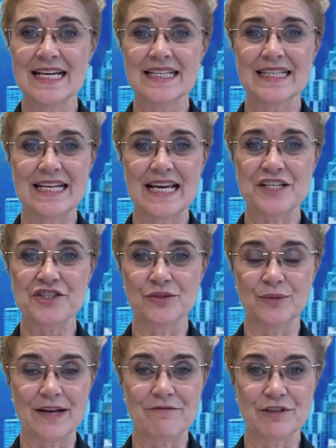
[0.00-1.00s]
the
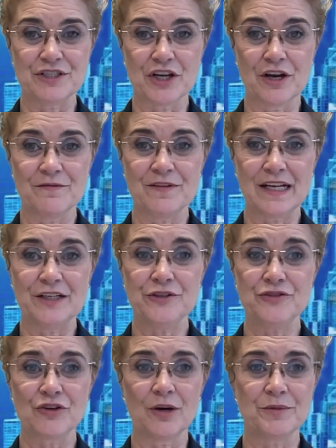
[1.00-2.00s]
national average home value
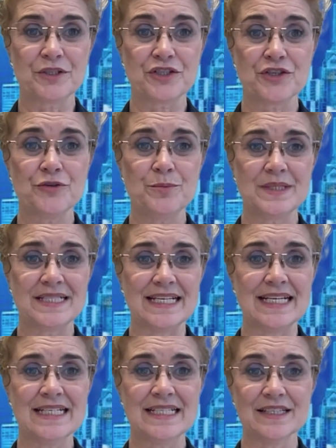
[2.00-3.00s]
dropped
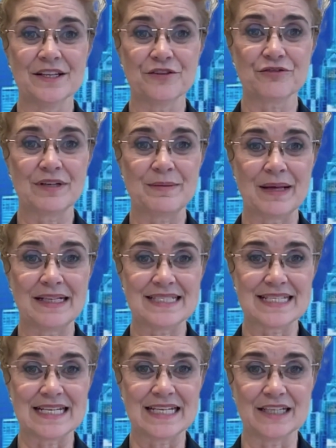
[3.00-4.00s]
2% in the 3 months
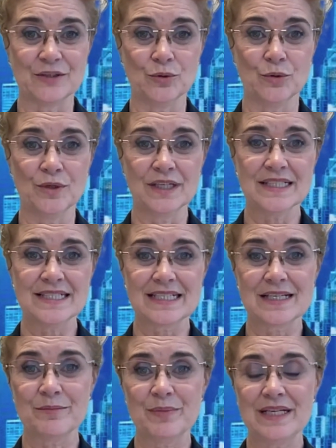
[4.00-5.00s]
ending in August
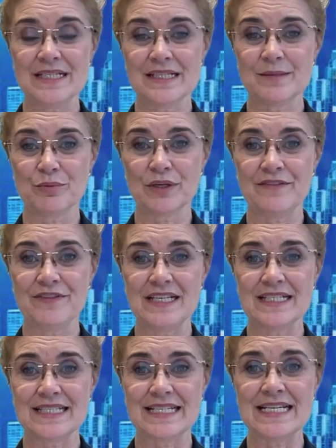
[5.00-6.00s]
compared to the
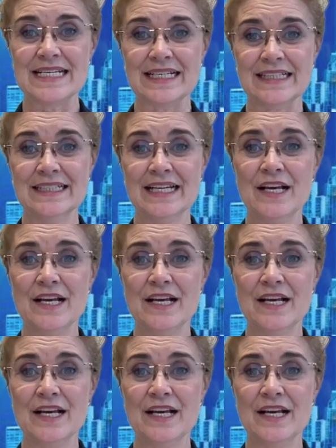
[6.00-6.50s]
previous year,